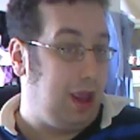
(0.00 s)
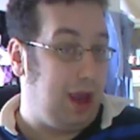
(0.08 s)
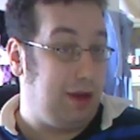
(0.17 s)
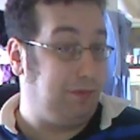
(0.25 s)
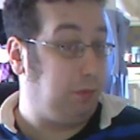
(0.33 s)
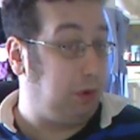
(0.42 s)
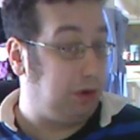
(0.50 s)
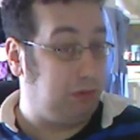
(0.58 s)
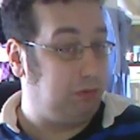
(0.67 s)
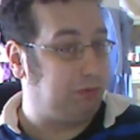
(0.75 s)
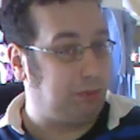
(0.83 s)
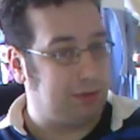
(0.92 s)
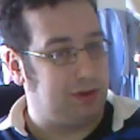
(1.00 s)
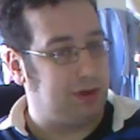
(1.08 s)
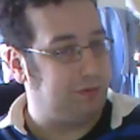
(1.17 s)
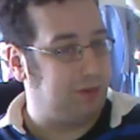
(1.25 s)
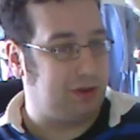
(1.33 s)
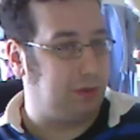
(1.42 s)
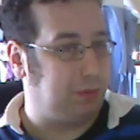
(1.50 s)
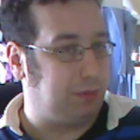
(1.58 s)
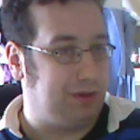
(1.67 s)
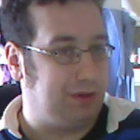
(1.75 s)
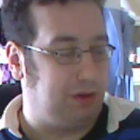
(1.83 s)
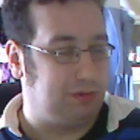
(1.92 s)
and if you want to do a response to this video,
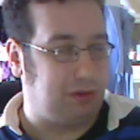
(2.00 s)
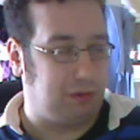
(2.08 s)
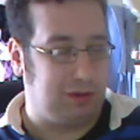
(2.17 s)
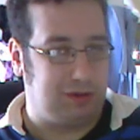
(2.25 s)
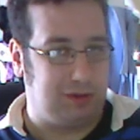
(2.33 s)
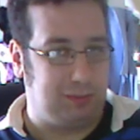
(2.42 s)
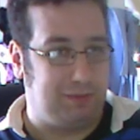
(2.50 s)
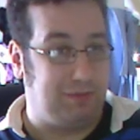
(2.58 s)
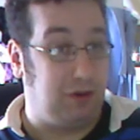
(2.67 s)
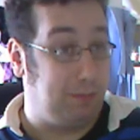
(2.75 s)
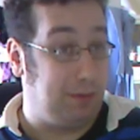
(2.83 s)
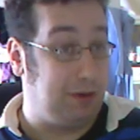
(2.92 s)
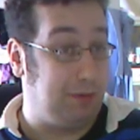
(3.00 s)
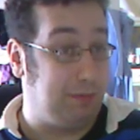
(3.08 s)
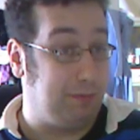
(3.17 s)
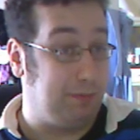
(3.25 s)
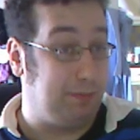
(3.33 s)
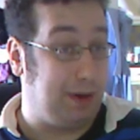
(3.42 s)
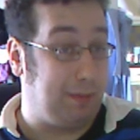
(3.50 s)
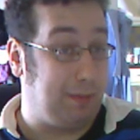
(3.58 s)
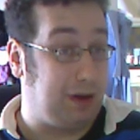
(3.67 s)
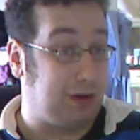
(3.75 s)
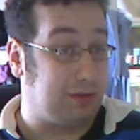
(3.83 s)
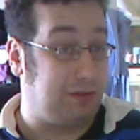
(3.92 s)
please do so. This has been Phoneybee, be it my
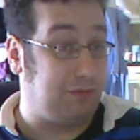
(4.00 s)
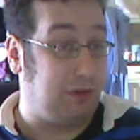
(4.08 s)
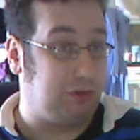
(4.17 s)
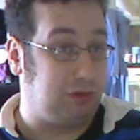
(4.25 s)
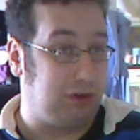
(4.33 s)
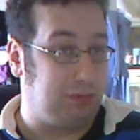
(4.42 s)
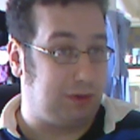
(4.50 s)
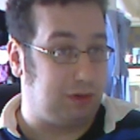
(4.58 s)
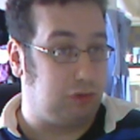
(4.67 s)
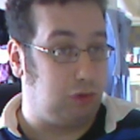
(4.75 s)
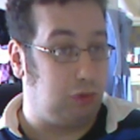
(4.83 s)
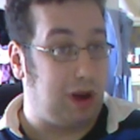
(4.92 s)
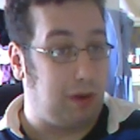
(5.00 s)
accent, apologies, my control